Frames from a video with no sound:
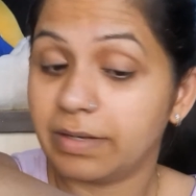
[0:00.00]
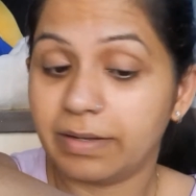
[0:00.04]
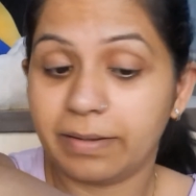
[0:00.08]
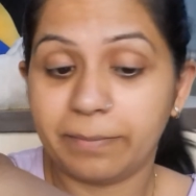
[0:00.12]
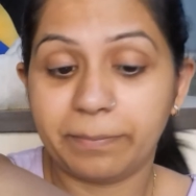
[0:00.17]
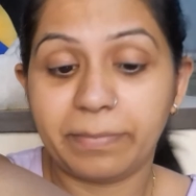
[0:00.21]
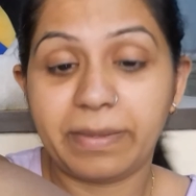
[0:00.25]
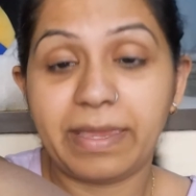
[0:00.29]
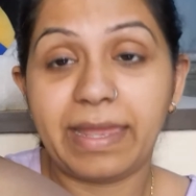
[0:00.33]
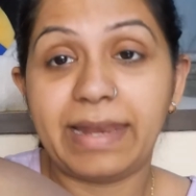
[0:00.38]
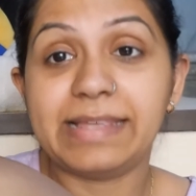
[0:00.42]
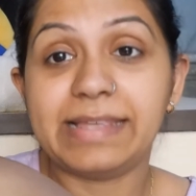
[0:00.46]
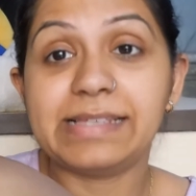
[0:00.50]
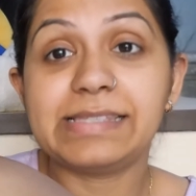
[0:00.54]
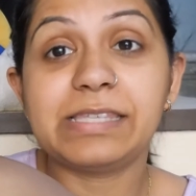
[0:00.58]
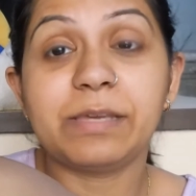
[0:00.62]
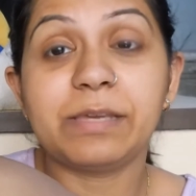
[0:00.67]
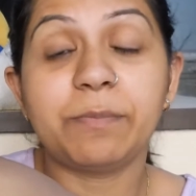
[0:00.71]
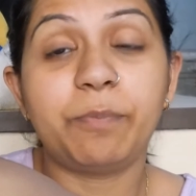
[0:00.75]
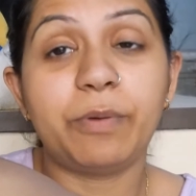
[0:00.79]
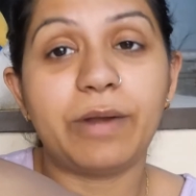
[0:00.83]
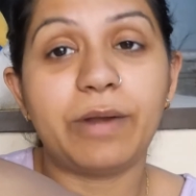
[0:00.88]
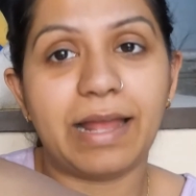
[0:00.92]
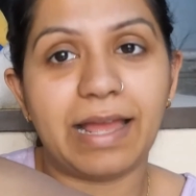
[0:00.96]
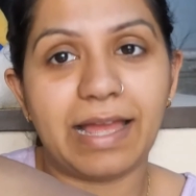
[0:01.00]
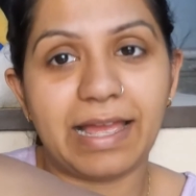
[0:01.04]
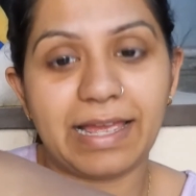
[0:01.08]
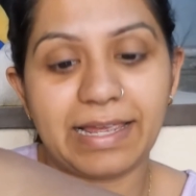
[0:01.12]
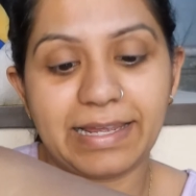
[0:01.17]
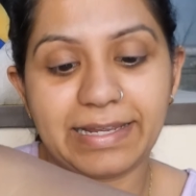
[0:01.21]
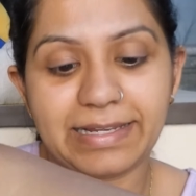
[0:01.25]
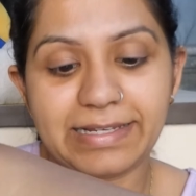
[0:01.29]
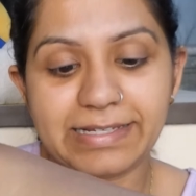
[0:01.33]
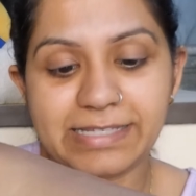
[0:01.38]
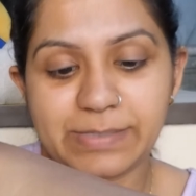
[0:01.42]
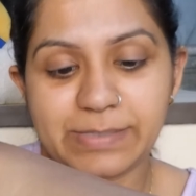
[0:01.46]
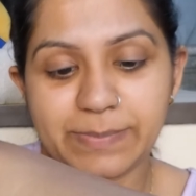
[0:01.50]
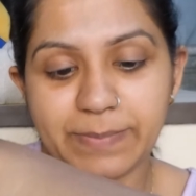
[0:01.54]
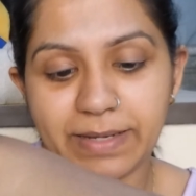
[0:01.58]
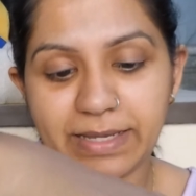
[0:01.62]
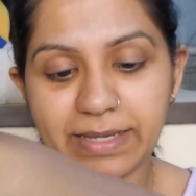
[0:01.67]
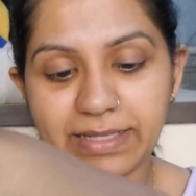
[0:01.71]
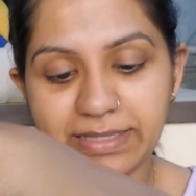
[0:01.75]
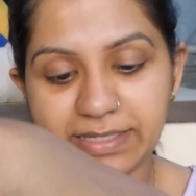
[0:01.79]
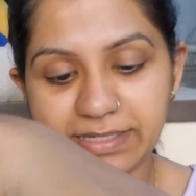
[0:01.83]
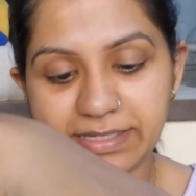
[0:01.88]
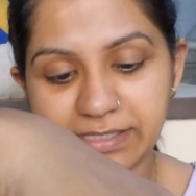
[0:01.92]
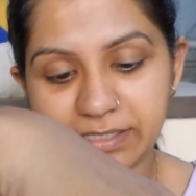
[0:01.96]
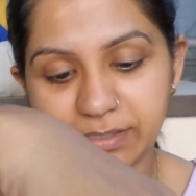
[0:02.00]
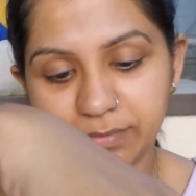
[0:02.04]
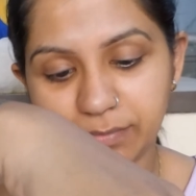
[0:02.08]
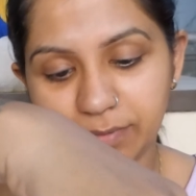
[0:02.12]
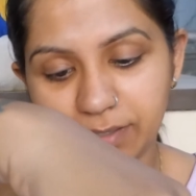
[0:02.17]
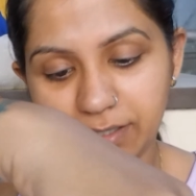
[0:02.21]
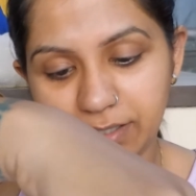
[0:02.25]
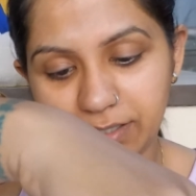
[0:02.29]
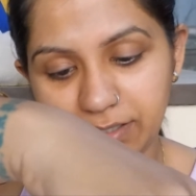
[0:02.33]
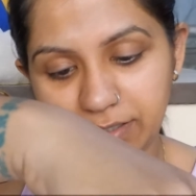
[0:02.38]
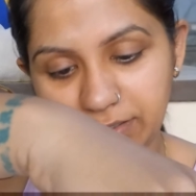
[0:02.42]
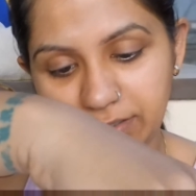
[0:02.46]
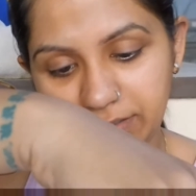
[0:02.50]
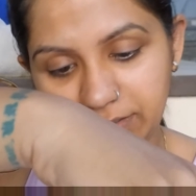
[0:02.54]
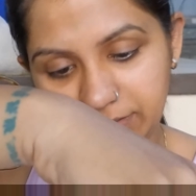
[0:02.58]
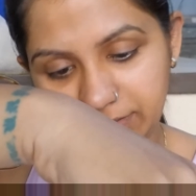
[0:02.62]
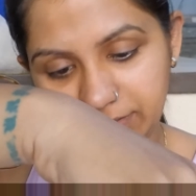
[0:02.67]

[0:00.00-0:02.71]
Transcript: I'm getting surprised by this one.